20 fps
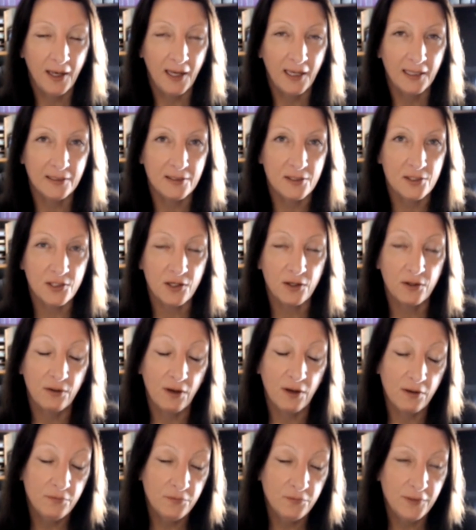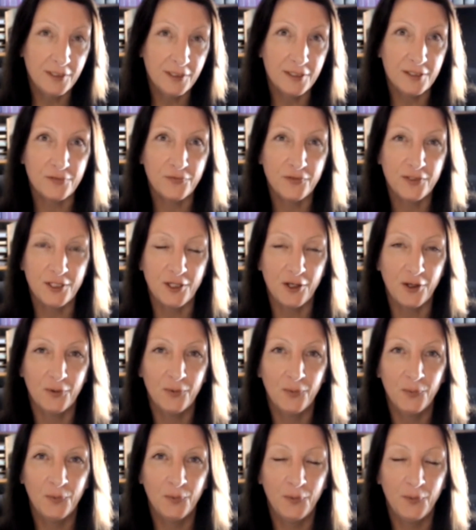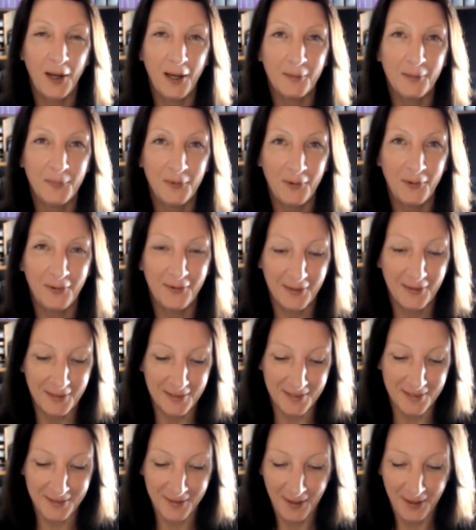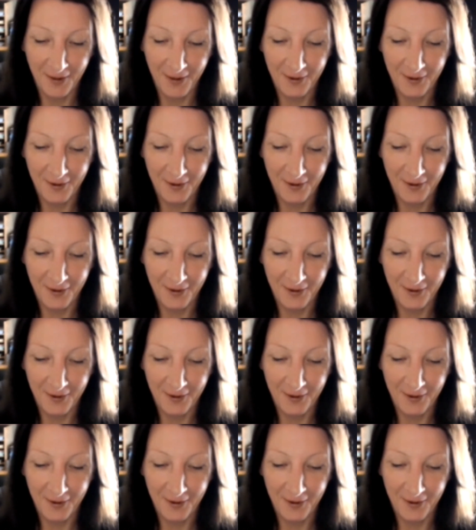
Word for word: And so hopefully this video will help you out, guys.